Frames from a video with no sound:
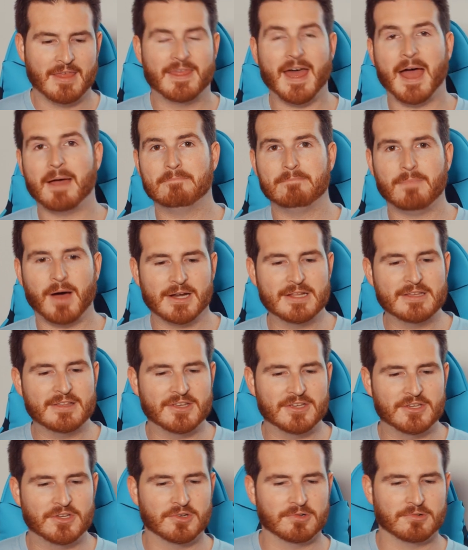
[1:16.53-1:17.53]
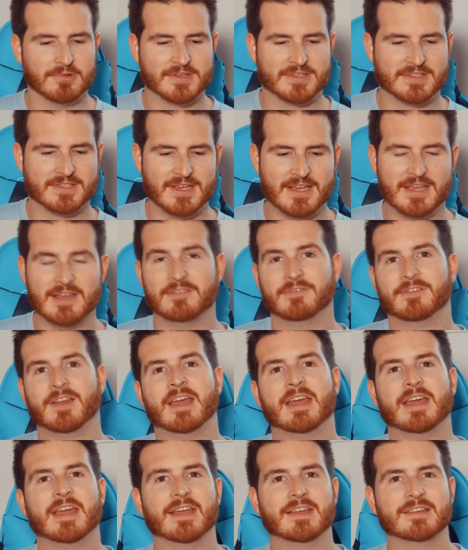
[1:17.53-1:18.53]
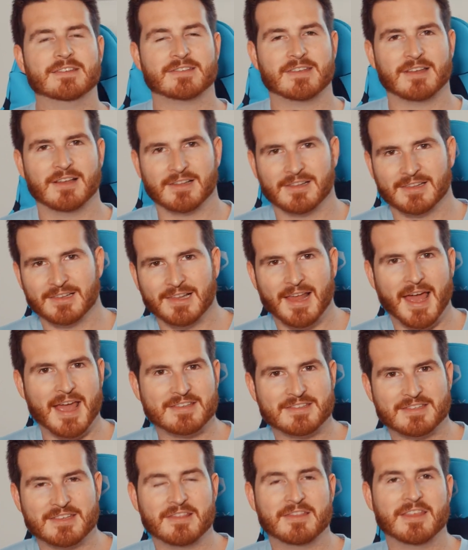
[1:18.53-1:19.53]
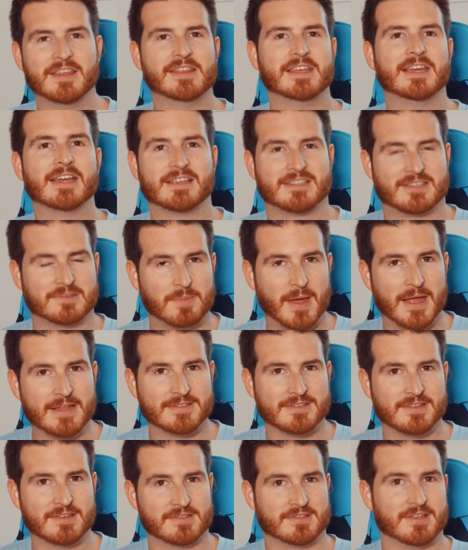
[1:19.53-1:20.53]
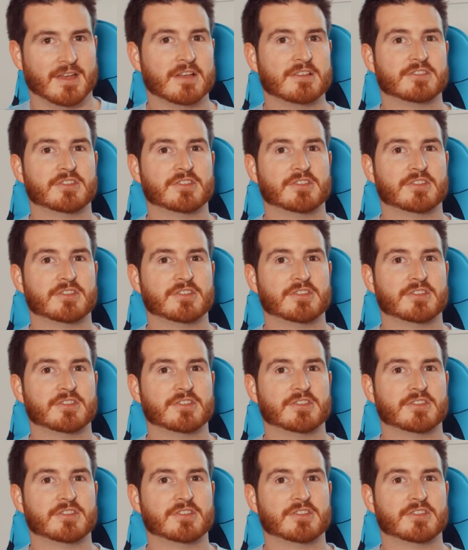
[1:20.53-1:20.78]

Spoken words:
that money that you receive is less than the expenses.